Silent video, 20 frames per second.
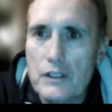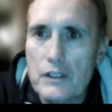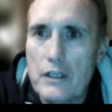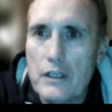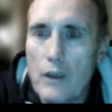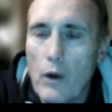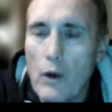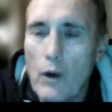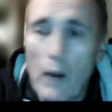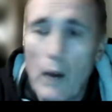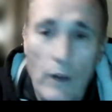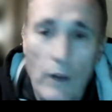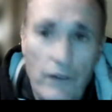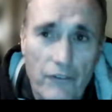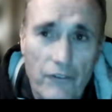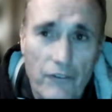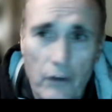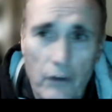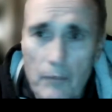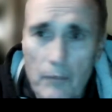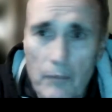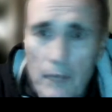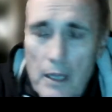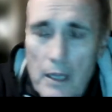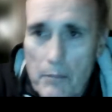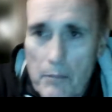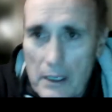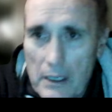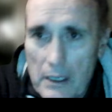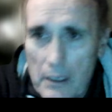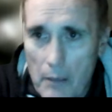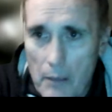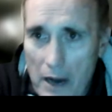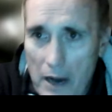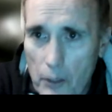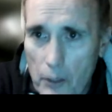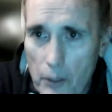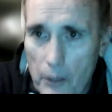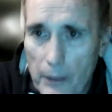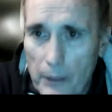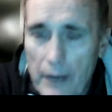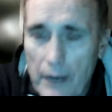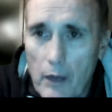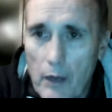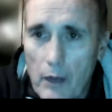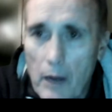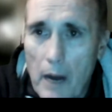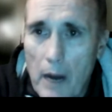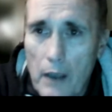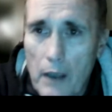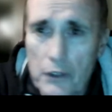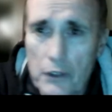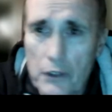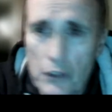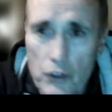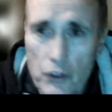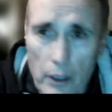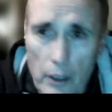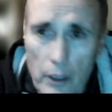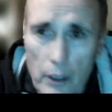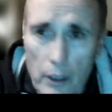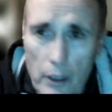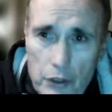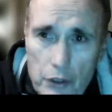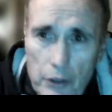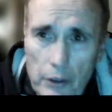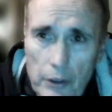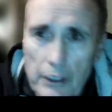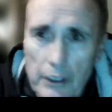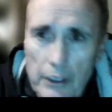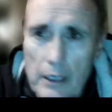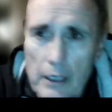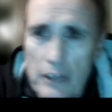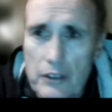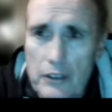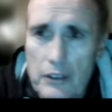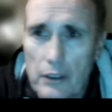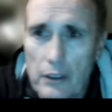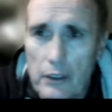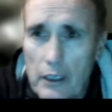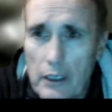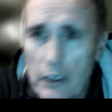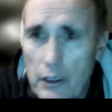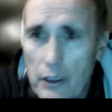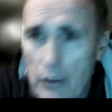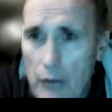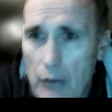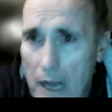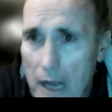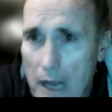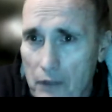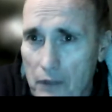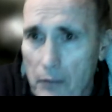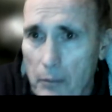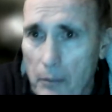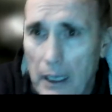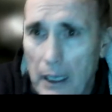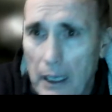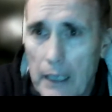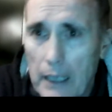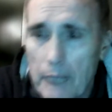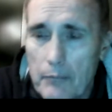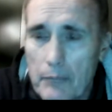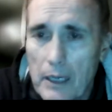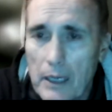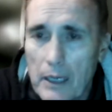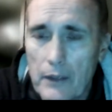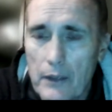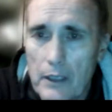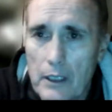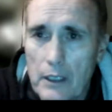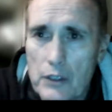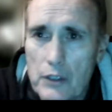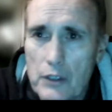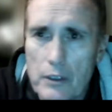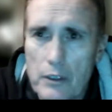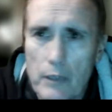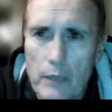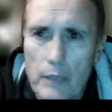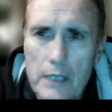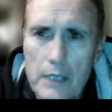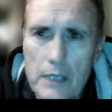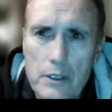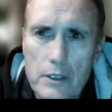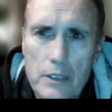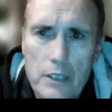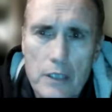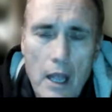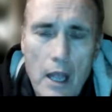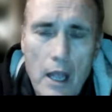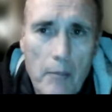You know, I went from being a minor player in Elmira to joining the Sugar Kings to getting drafted by the Kitchener Rangers.